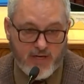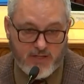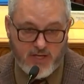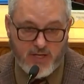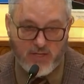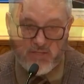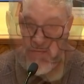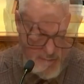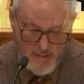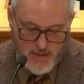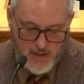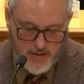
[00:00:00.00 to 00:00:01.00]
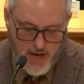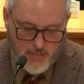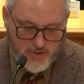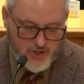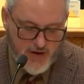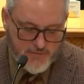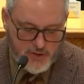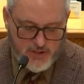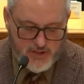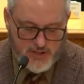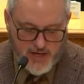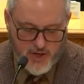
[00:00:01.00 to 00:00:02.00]
exists. Thomas
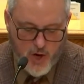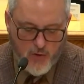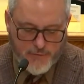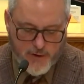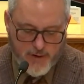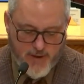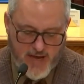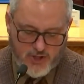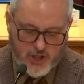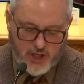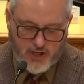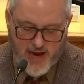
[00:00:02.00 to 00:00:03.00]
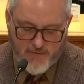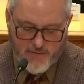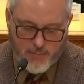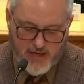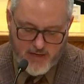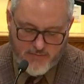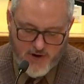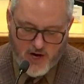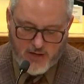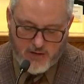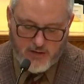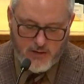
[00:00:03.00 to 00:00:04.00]
Jefferson said, no free man shall ever be
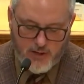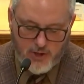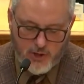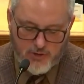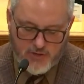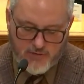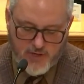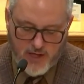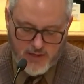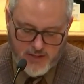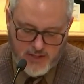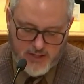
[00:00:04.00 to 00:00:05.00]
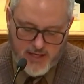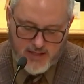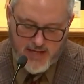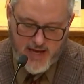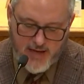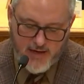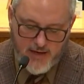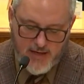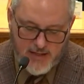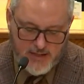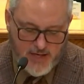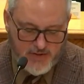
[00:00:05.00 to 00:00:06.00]
debarred the use of guns. He said that
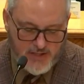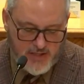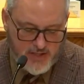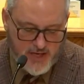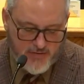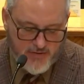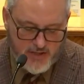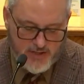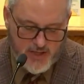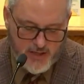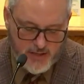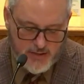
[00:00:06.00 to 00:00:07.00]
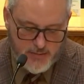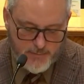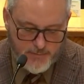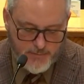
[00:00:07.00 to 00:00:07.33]
1776.